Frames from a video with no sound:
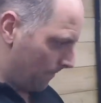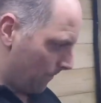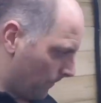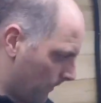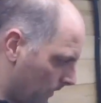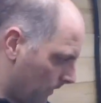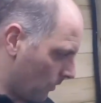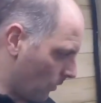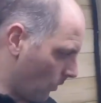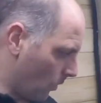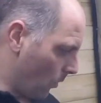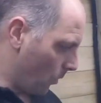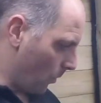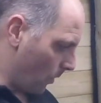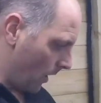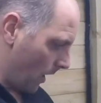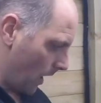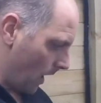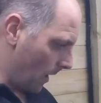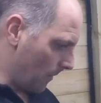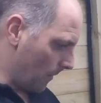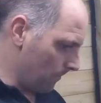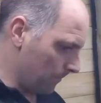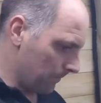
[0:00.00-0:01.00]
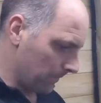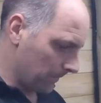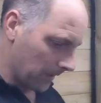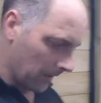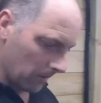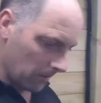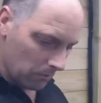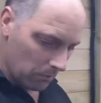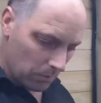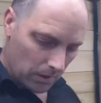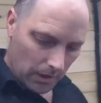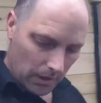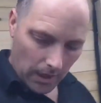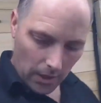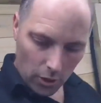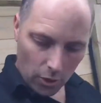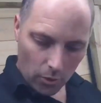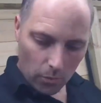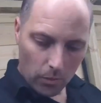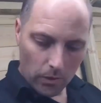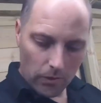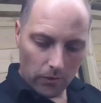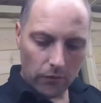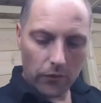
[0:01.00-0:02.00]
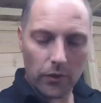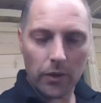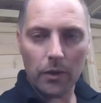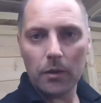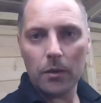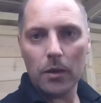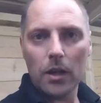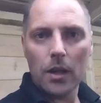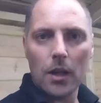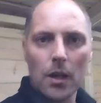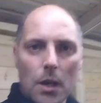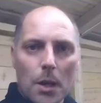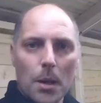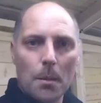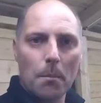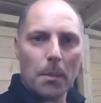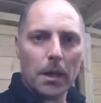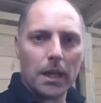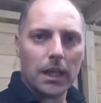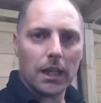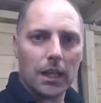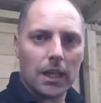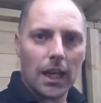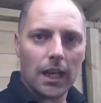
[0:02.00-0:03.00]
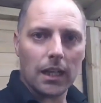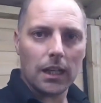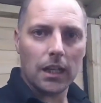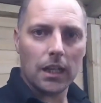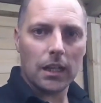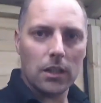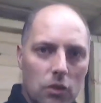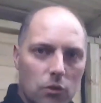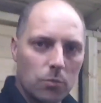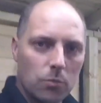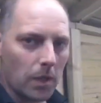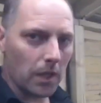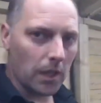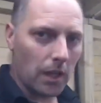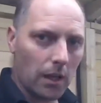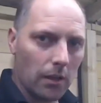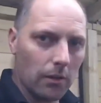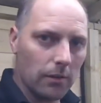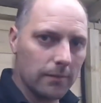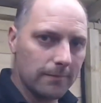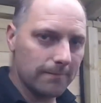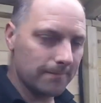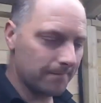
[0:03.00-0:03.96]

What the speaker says: So we can get on with making that hinge bit now.